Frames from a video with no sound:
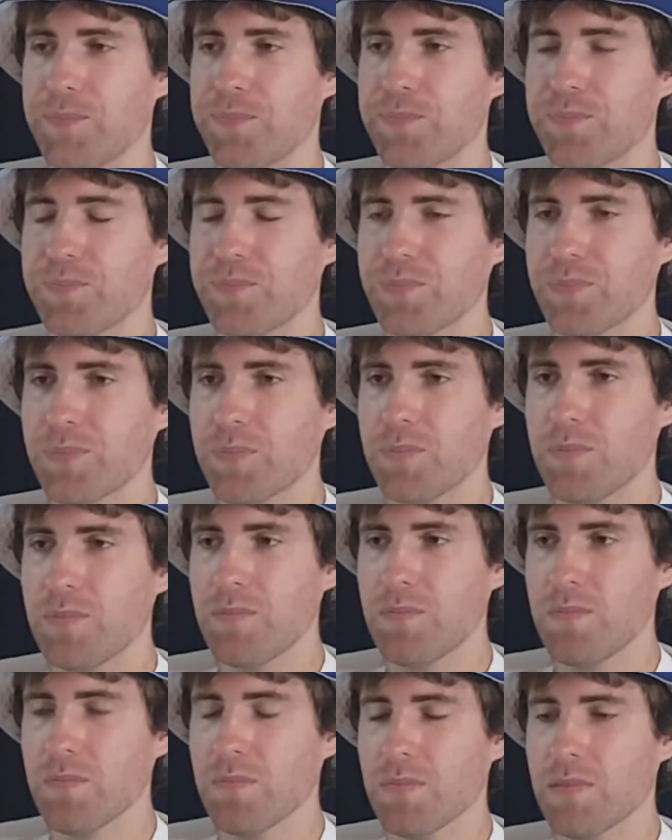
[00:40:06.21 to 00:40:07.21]

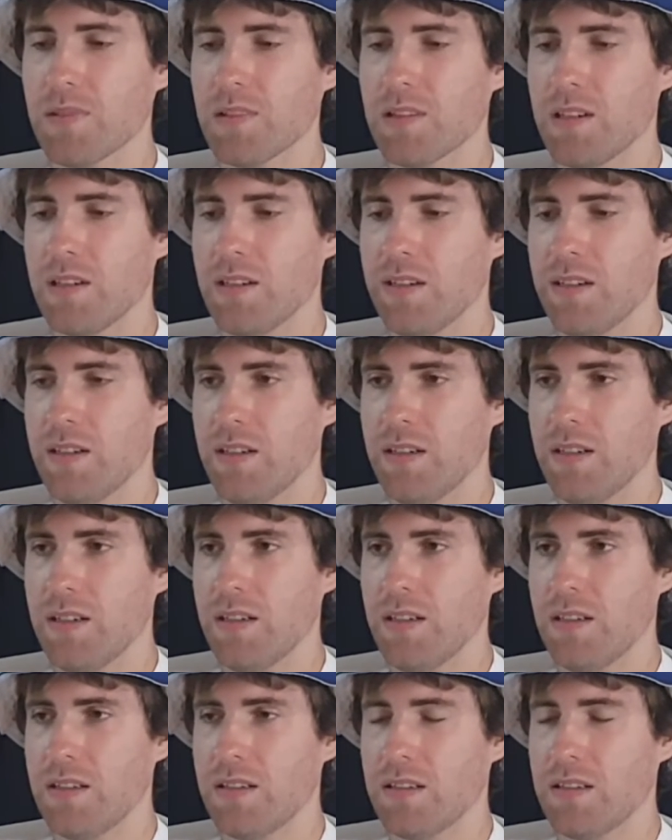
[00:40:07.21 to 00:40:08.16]
No one is speaking in this clip.